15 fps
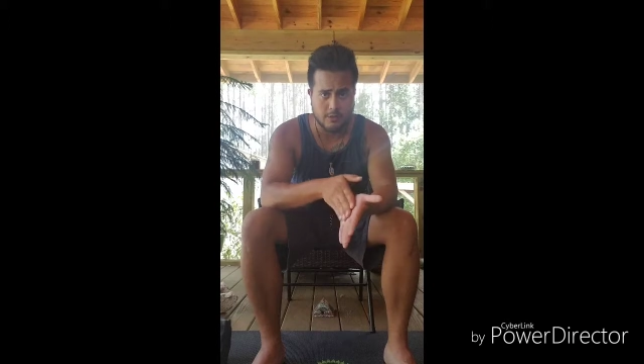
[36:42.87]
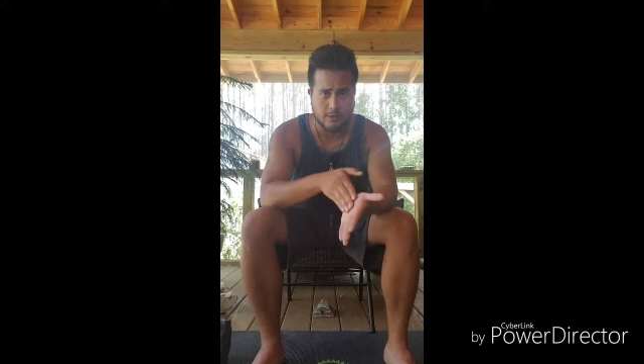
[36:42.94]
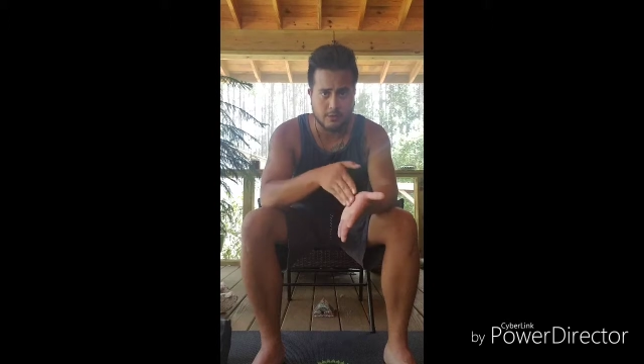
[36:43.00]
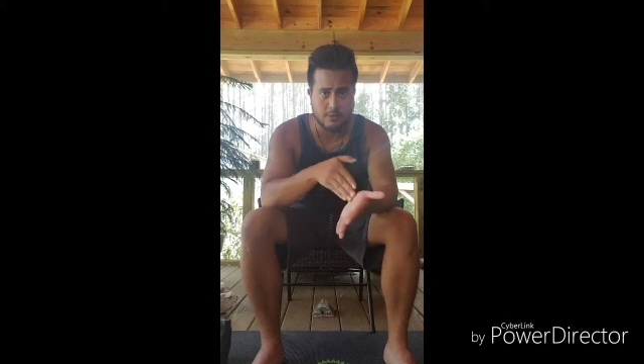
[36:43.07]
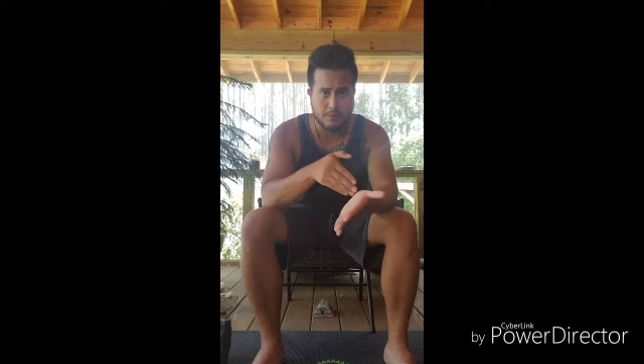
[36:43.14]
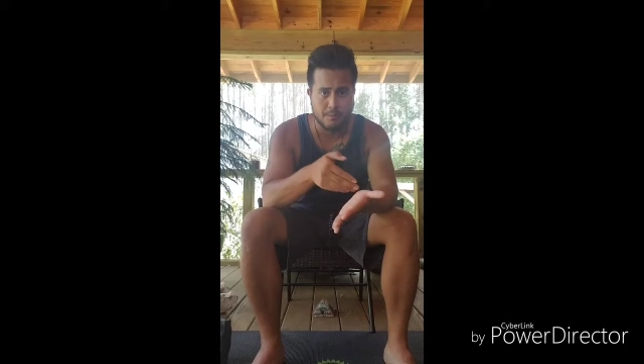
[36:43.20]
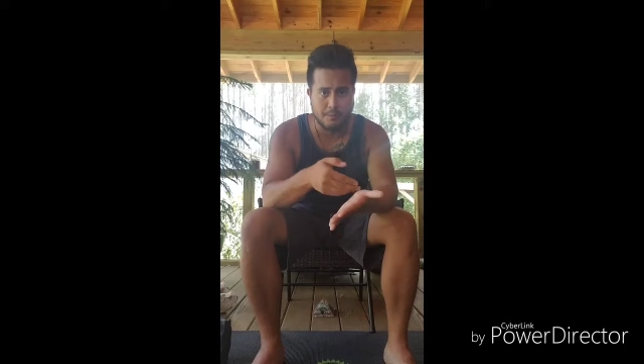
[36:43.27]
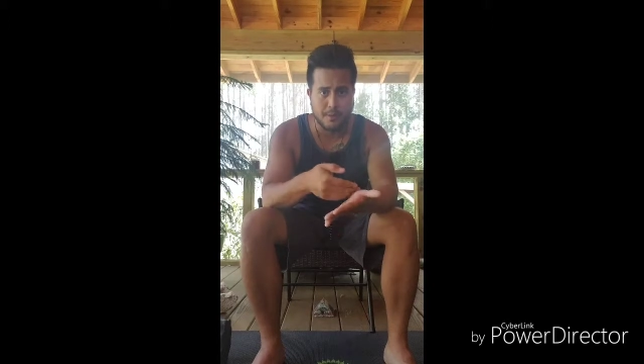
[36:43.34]
So
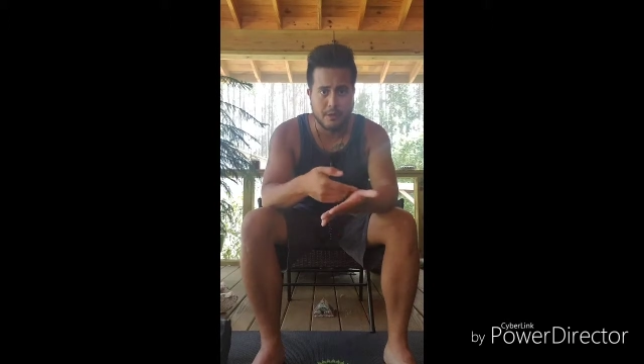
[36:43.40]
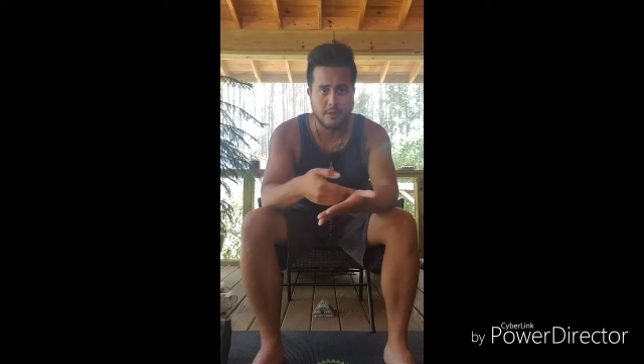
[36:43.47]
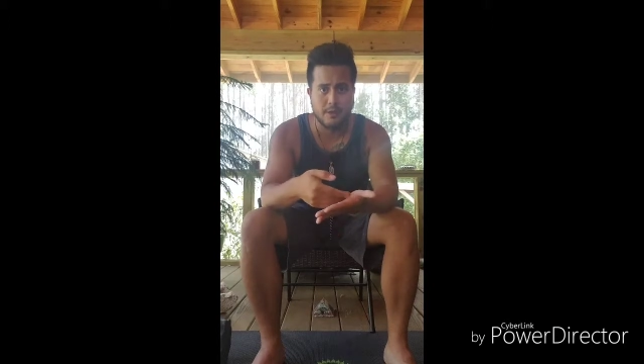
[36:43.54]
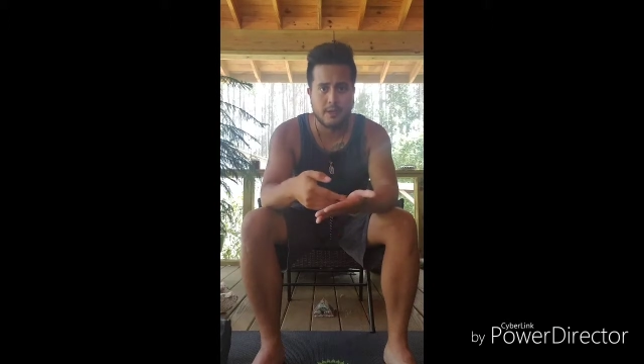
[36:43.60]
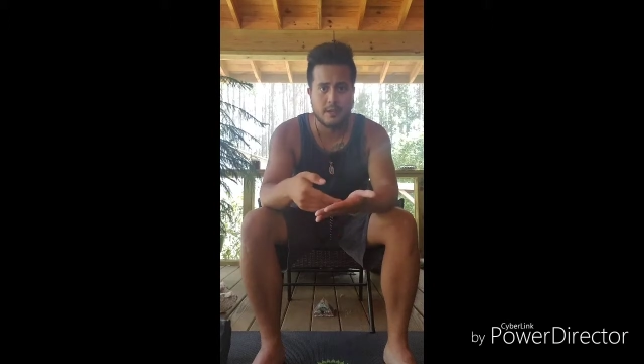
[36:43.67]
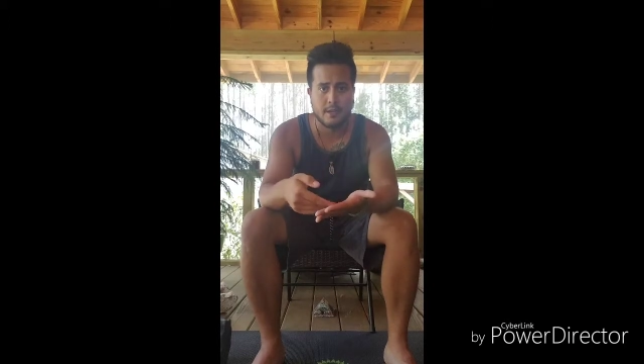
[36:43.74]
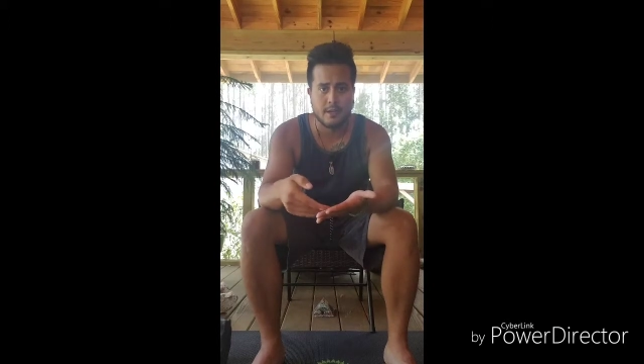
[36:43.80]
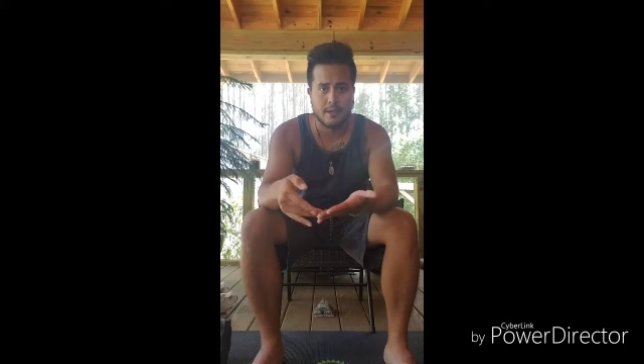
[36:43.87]
you're
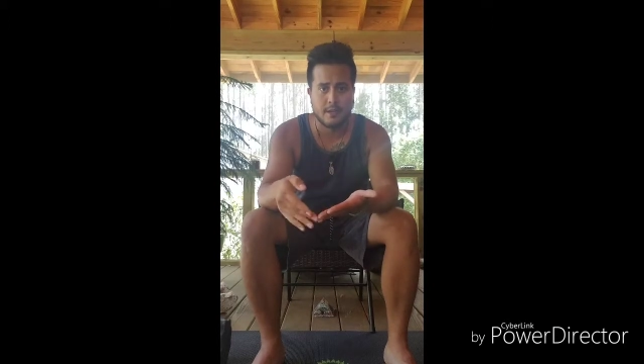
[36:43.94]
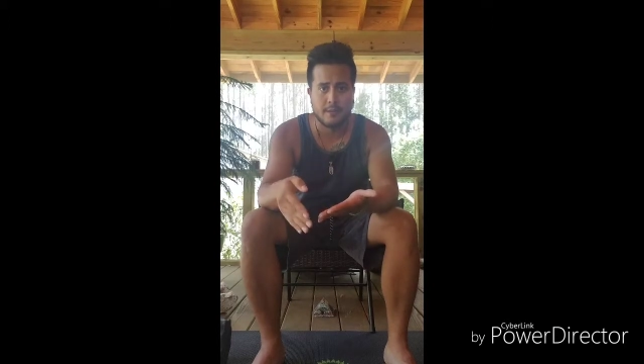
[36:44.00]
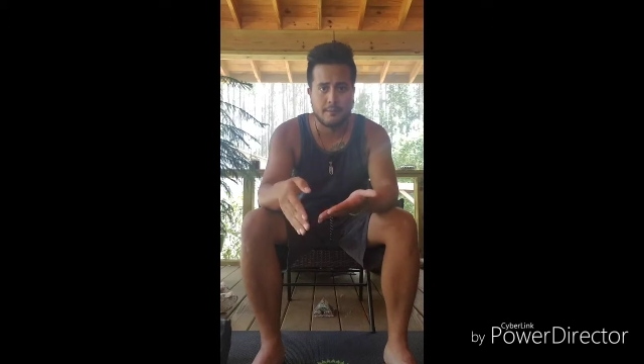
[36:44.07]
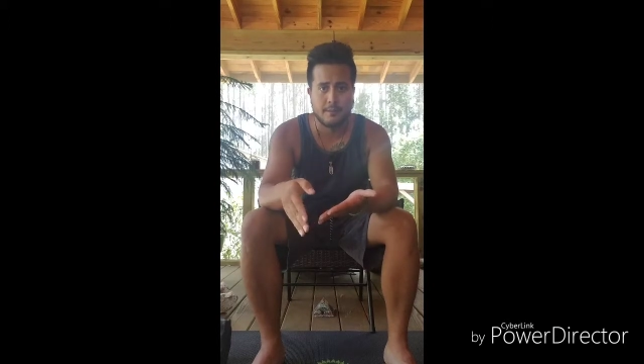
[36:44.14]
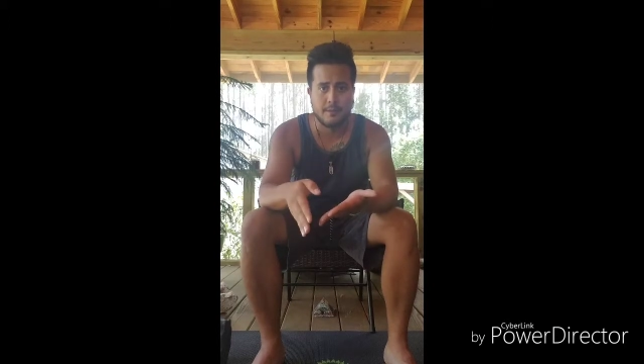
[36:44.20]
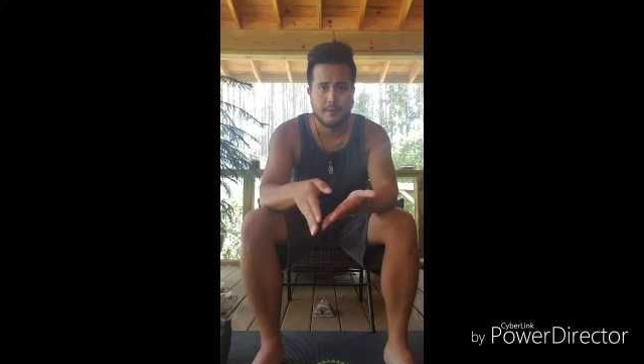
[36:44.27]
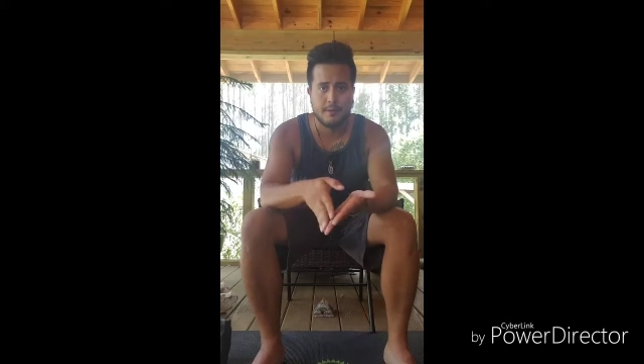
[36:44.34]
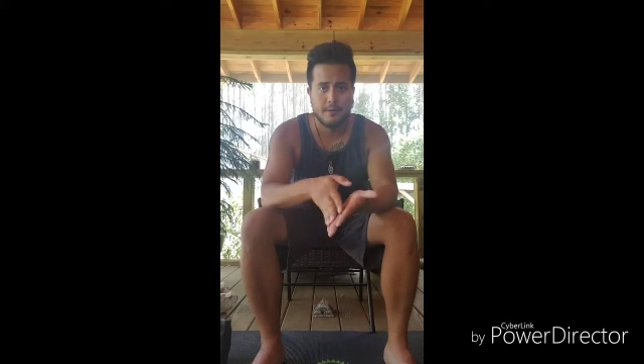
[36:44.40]
building up